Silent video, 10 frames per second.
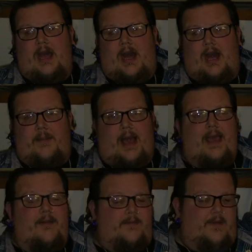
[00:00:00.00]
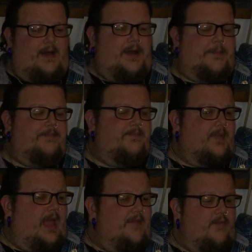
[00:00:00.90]
I have
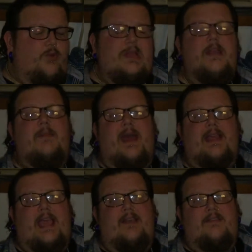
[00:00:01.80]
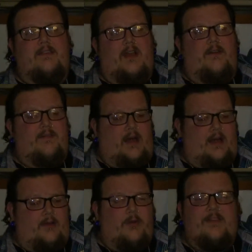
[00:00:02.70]
really bad cases of
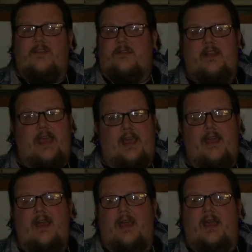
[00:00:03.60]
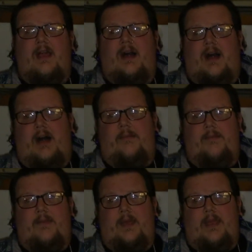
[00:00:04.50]
restless leg,
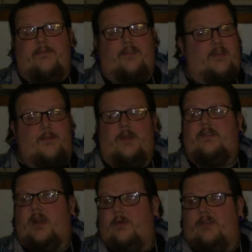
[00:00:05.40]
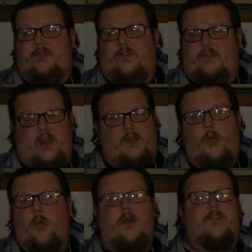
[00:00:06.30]
and for some reason it was just like
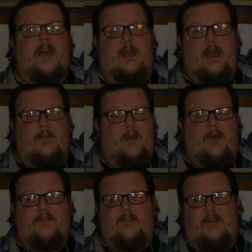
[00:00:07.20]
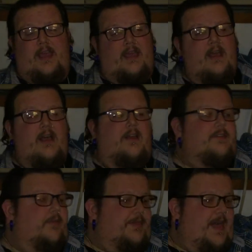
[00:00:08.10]
the worst that night, my restless leg.
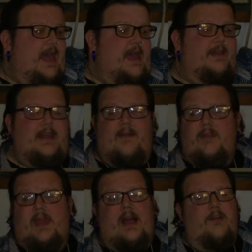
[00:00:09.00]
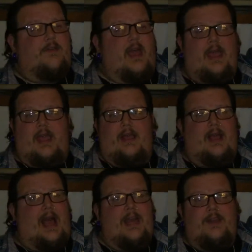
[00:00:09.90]
So with that and everything else, I
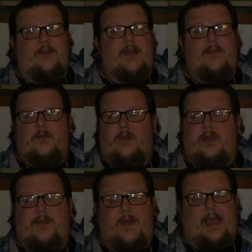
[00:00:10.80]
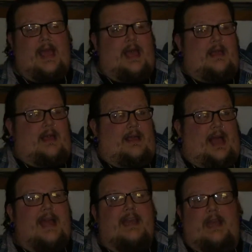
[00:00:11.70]

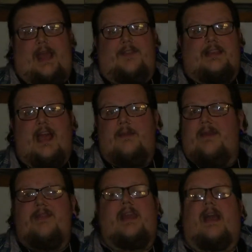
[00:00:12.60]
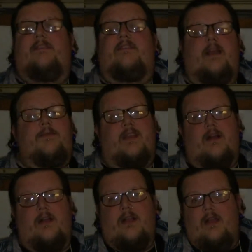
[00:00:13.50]
didn't at the time even think I slept at
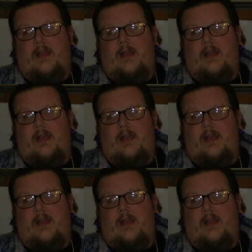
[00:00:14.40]
all.